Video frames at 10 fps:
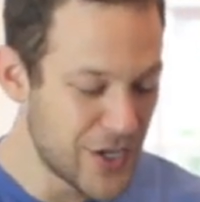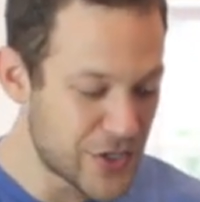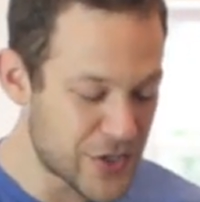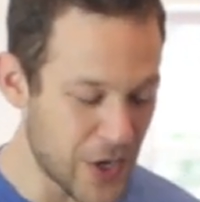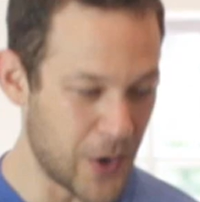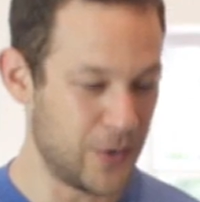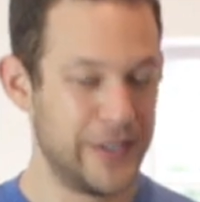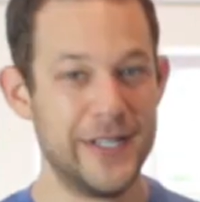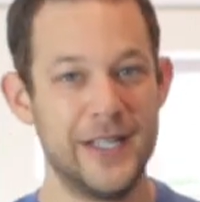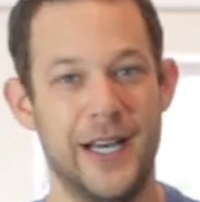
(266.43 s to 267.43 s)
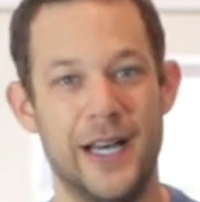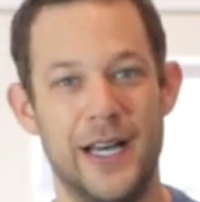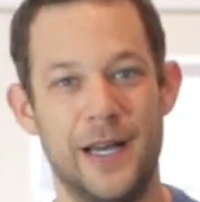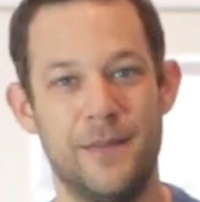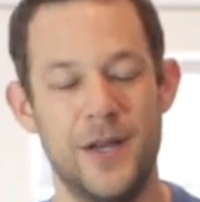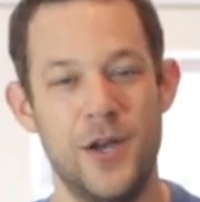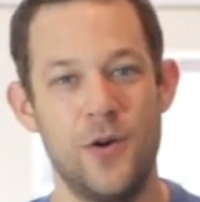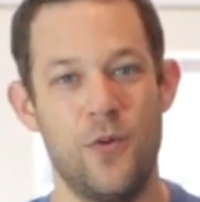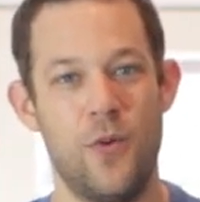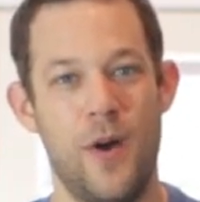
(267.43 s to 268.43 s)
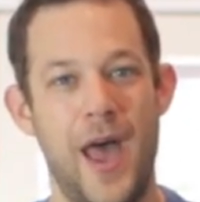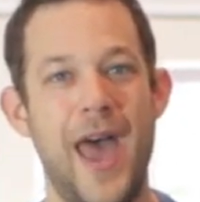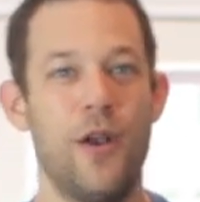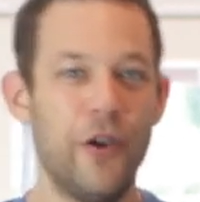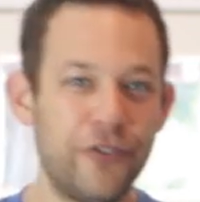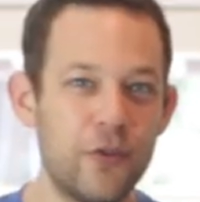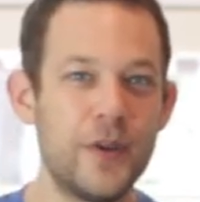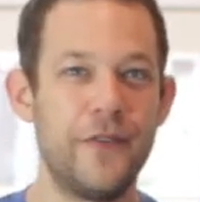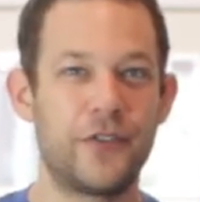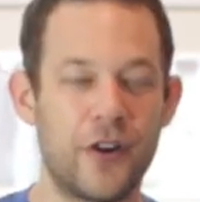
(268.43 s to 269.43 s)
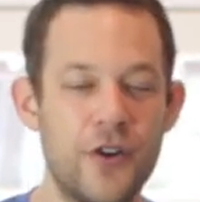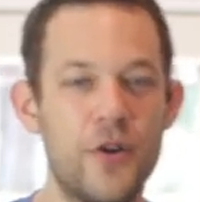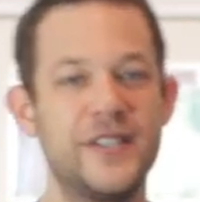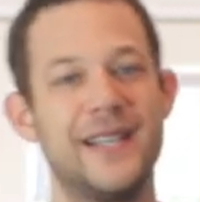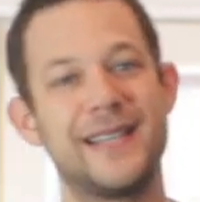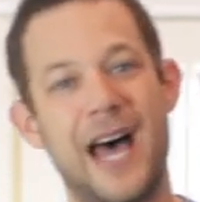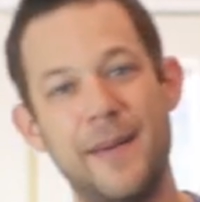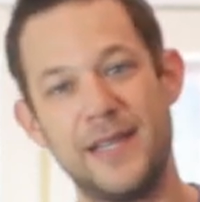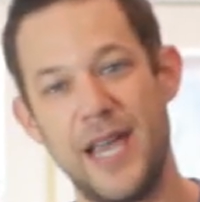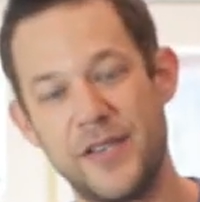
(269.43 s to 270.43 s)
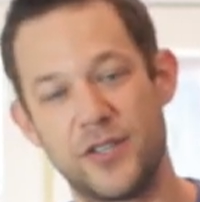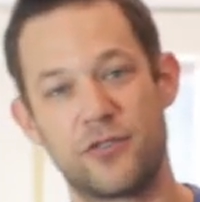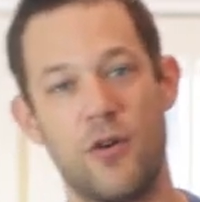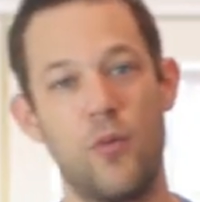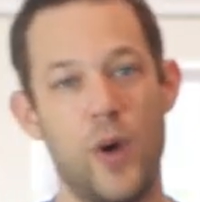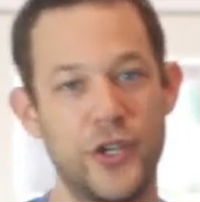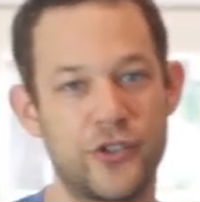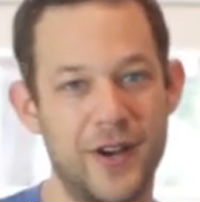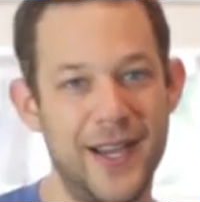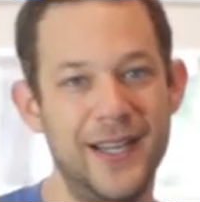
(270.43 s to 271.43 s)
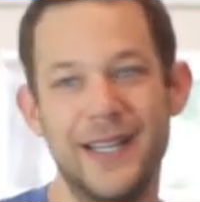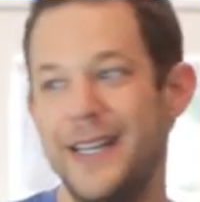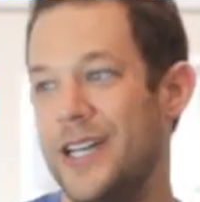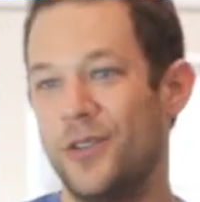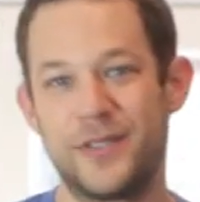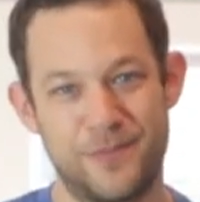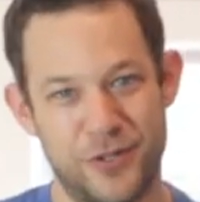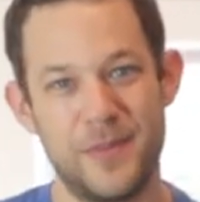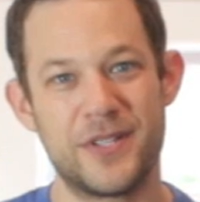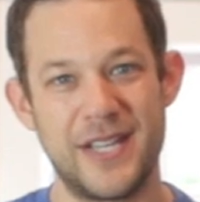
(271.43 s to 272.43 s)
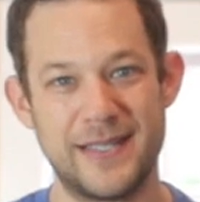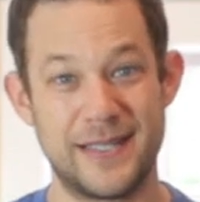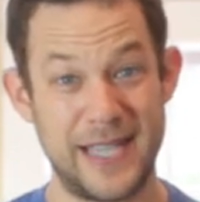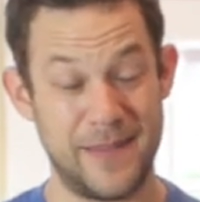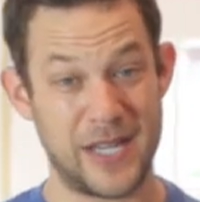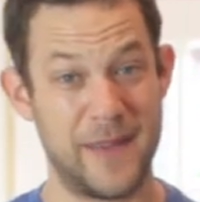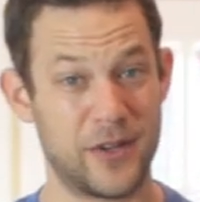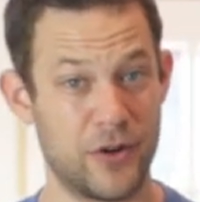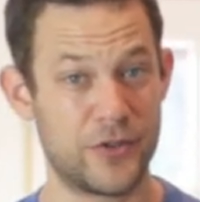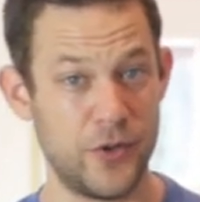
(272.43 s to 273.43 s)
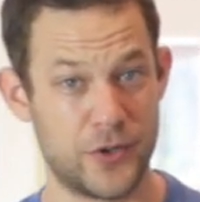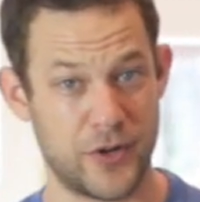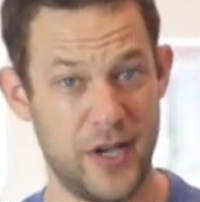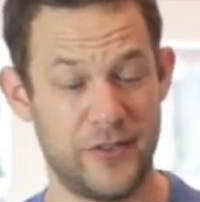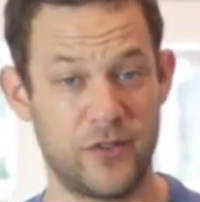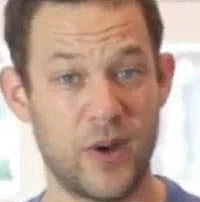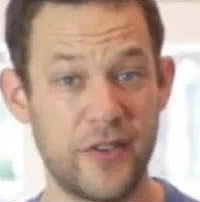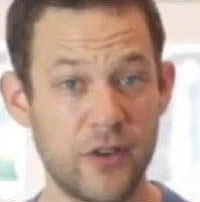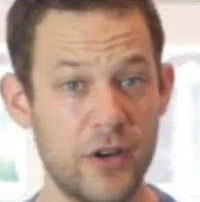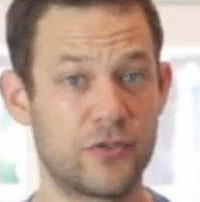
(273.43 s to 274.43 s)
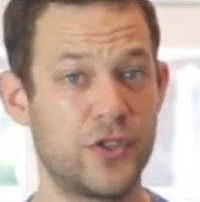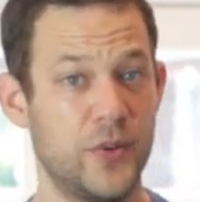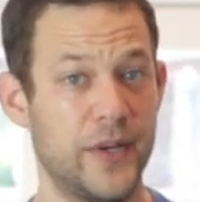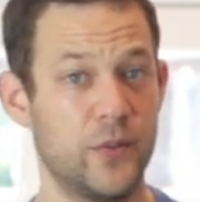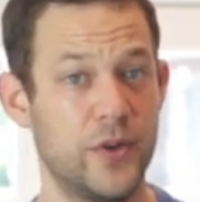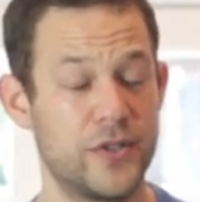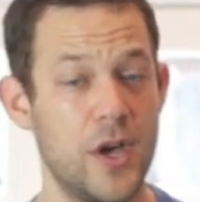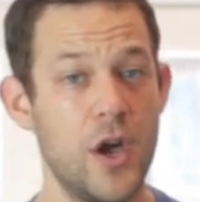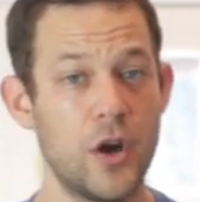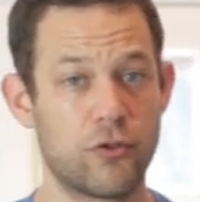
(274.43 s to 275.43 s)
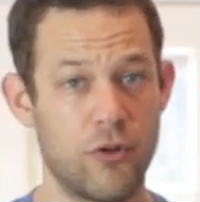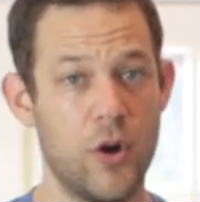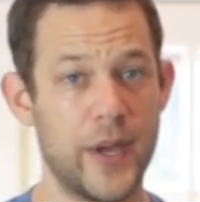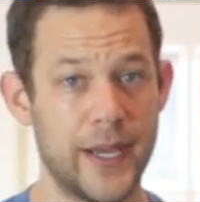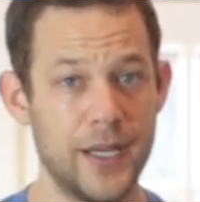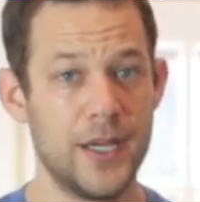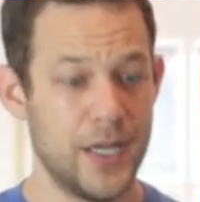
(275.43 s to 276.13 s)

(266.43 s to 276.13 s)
So, and also if you start noticing the time it takes to grow one tray, it'll pretty much takes the same time to grow 2 trays. So what I started doing was growing,